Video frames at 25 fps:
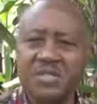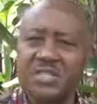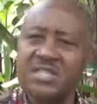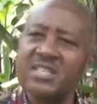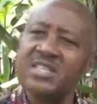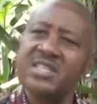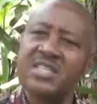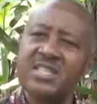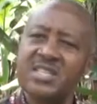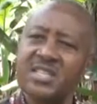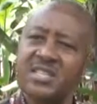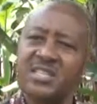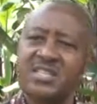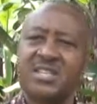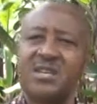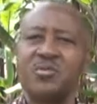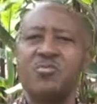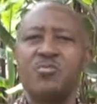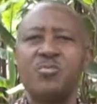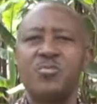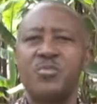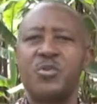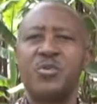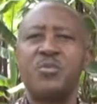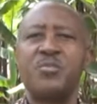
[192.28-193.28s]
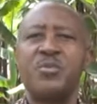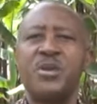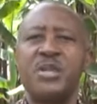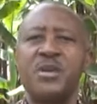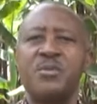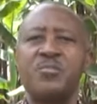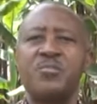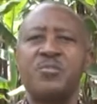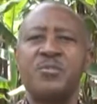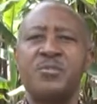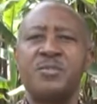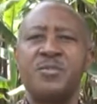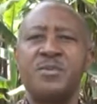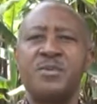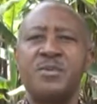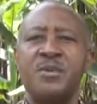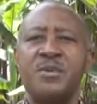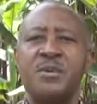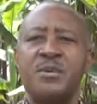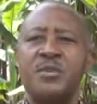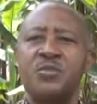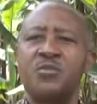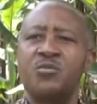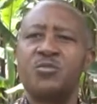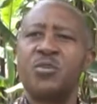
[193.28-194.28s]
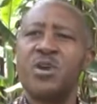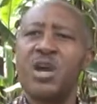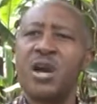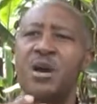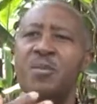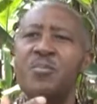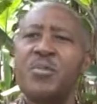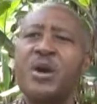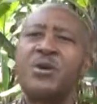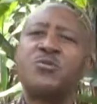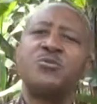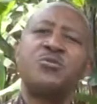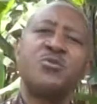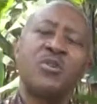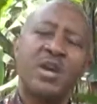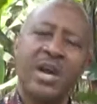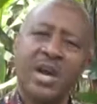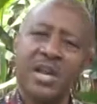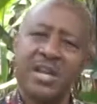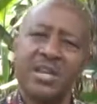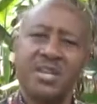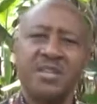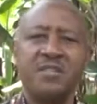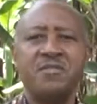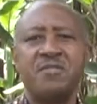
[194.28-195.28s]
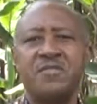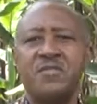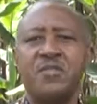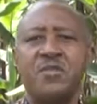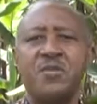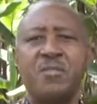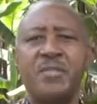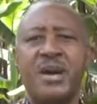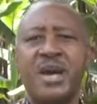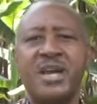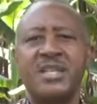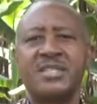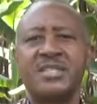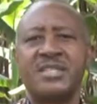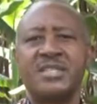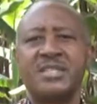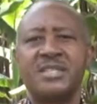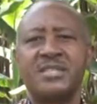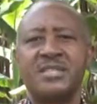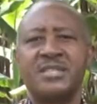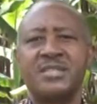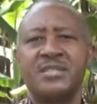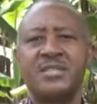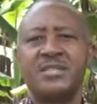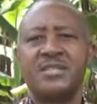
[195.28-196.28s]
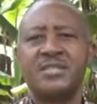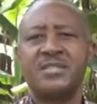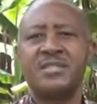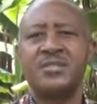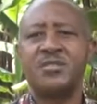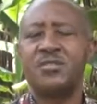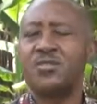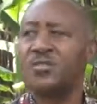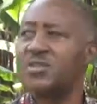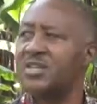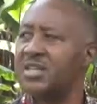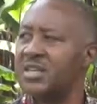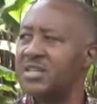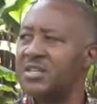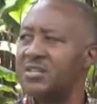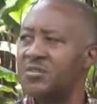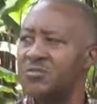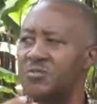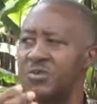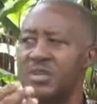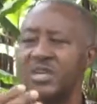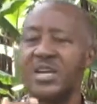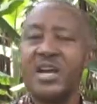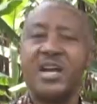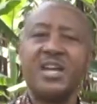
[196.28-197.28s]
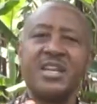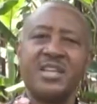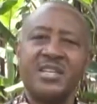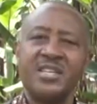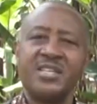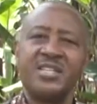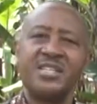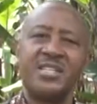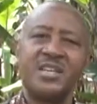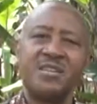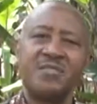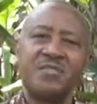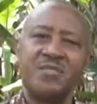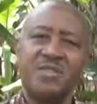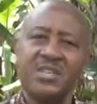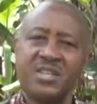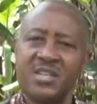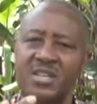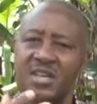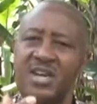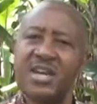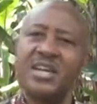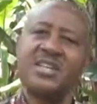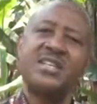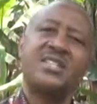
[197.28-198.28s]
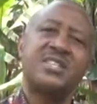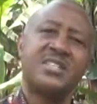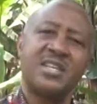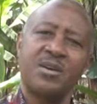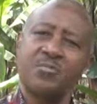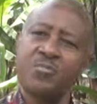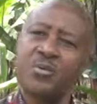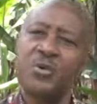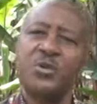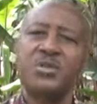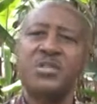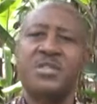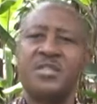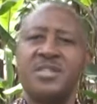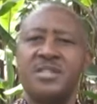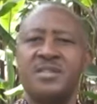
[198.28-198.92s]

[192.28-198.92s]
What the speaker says: seen the same problem to come out and inform us, so that we can intervene and support